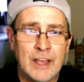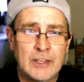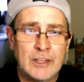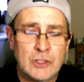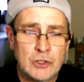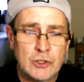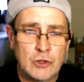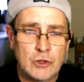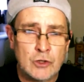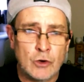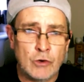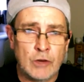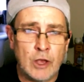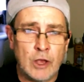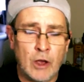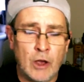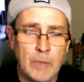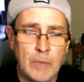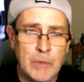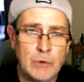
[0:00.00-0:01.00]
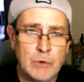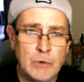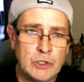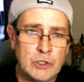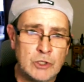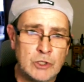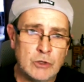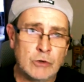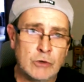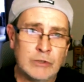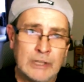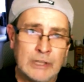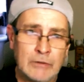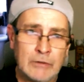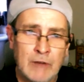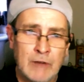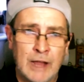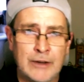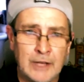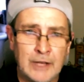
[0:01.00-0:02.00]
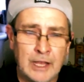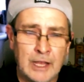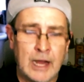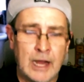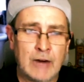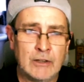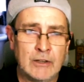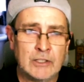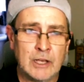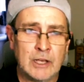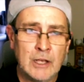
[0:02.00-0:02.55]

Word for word: a story. I build a story around. Yeah.